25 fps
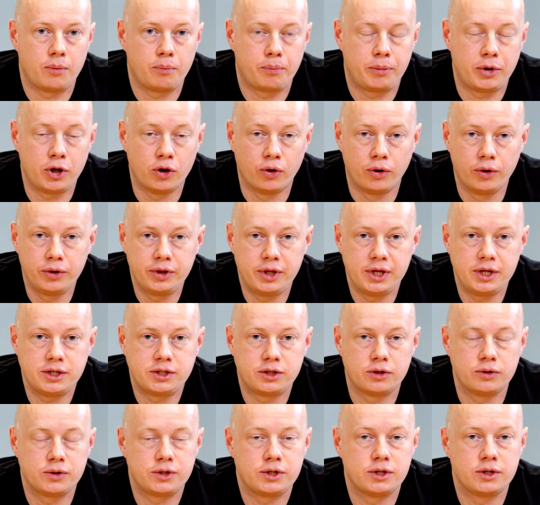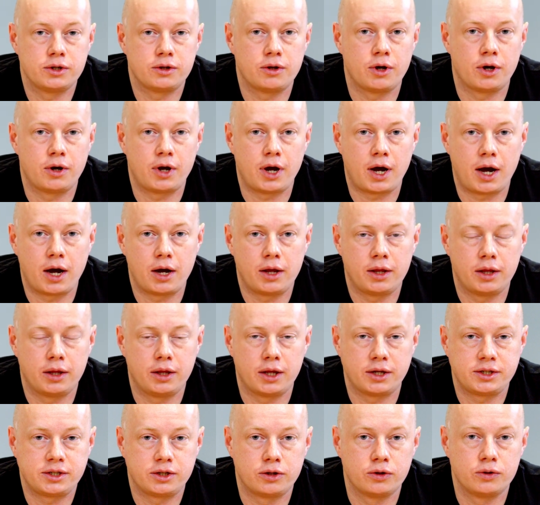Beyond these doses,
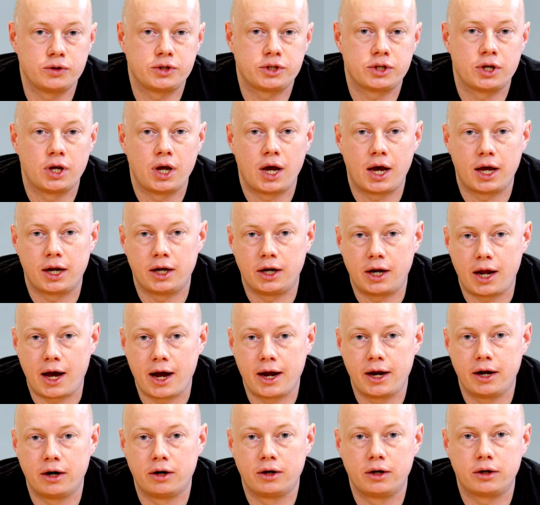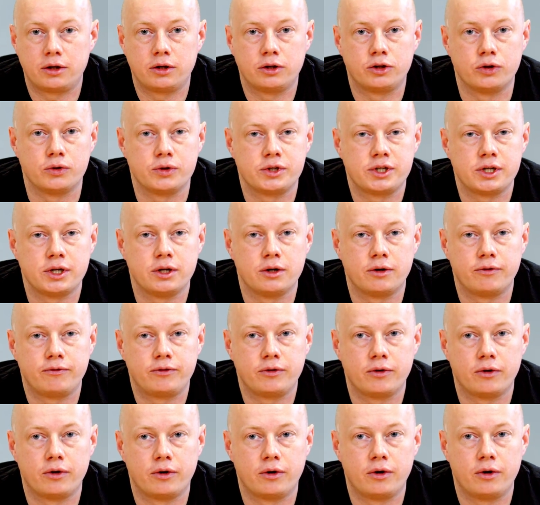this dose and in higher dosing
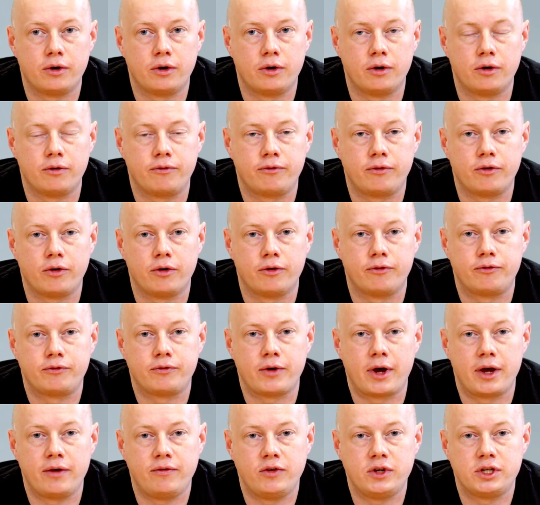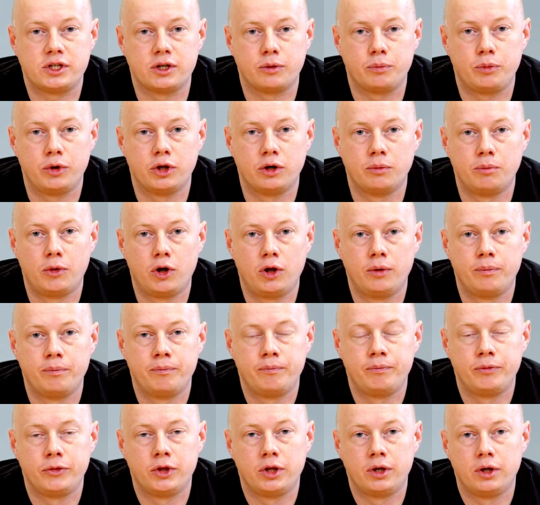of IV salbutamol,
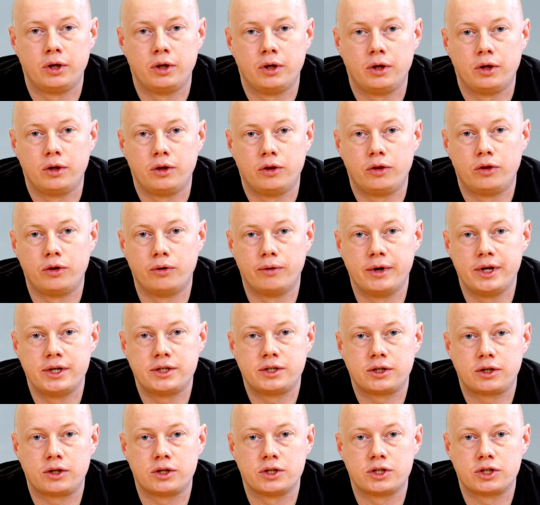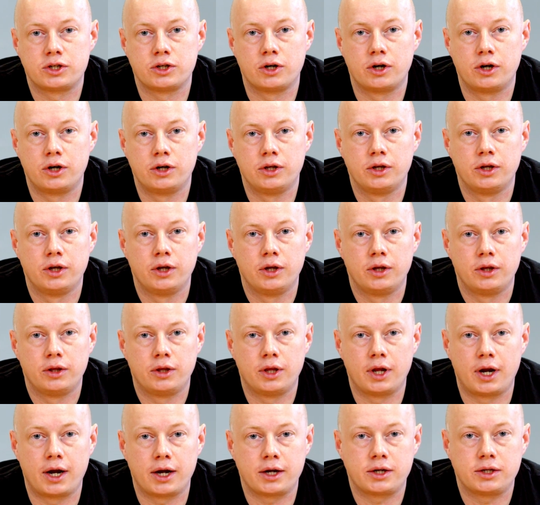there is concern
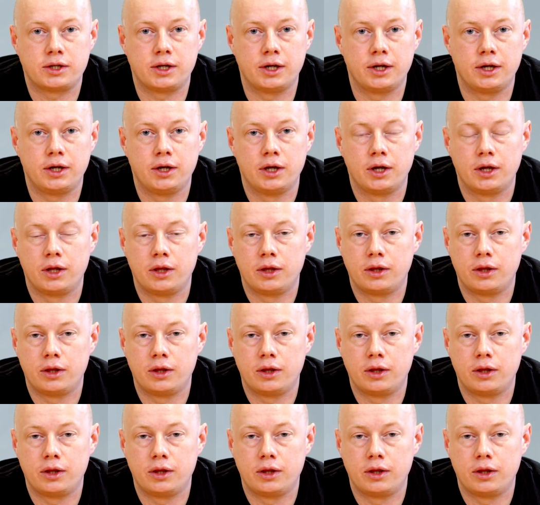that actually